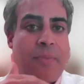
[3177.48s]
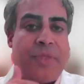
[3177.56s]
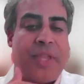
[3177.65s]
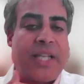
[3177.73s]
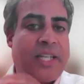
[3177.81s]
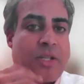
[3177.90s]

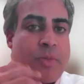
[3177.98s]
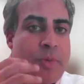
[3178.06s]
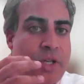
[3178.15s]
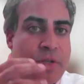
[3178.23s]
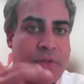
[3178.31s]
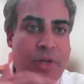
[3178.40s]
things like
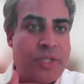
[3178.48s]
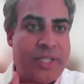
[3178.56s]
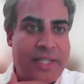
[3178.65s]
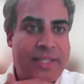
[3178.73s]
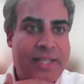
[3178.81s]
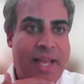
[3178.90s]

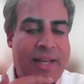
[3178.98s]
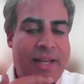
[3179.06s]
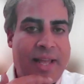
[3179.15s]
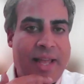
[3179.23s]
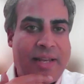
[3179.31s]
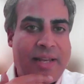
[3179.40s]
tuberculosis
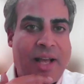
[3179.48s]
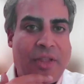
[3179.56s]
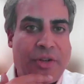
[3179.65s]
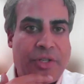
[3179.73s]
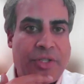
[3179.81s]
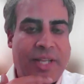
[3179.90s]
and
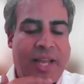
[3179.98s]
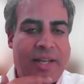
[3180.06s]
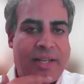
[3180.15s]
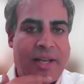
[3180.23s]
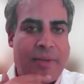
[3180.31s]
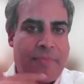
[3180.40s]
others,
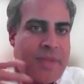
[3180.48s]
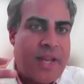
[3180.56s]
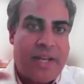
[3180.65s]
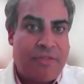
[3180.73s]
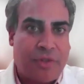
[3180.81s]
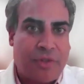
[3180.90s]
and
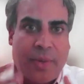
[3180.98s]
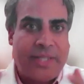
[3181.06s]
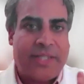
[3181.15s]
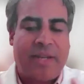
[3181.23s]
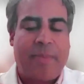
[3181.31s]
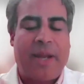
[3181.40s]

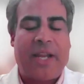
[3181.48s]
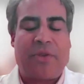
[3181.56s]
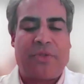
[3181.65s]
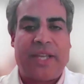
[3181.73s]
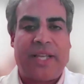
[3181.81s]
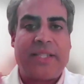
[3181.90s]
influenza and many
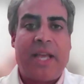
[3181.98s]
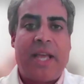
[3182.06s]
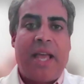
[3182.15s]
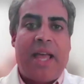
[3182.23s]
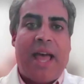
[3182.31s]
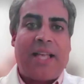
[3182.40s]
other things.
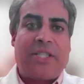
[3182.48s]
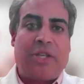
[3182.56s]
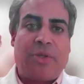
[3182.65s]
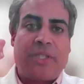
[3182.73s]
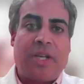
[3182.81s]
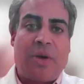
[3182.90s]
As
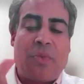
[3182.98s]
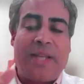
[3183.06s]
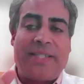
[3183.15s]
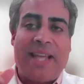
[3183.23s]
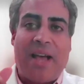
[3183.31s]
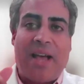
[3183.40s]
those
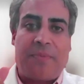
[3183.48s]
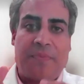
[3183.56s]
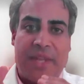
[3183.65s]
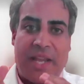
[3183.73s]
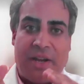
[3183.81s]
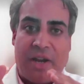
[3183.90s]
went down
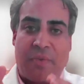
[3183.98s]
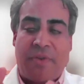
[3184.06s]
in a